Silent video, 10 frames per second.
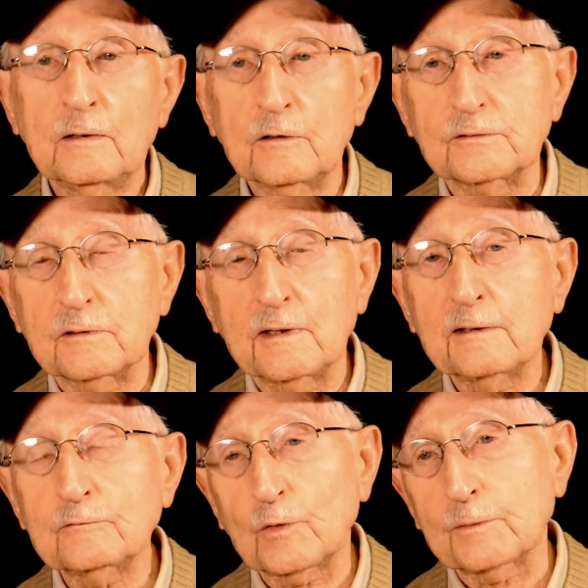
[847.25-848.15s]
because in
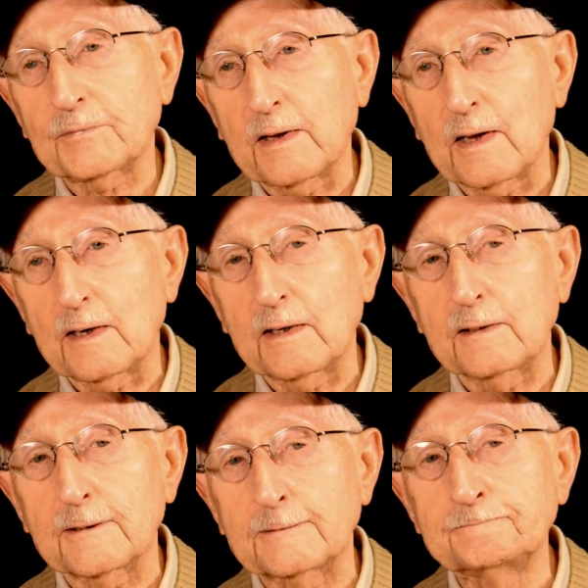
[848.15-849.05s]
Antwerp they had
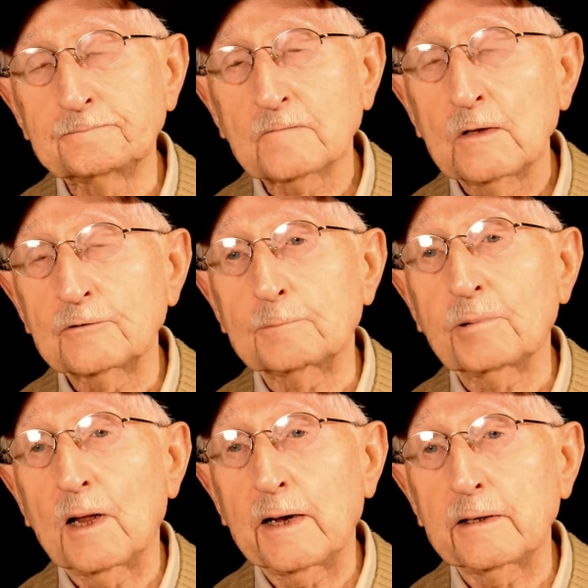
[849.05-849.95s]
a
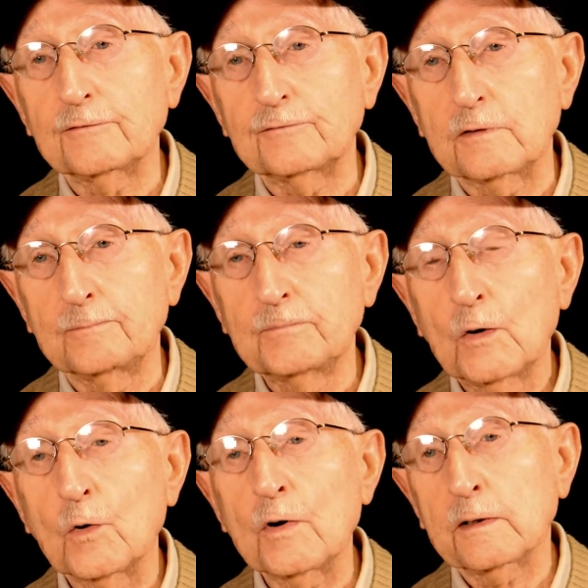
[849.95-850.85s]
supply of
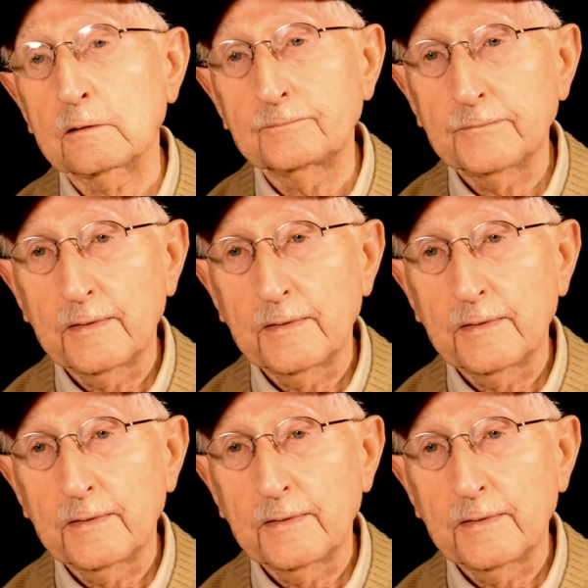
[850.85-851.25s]
oil.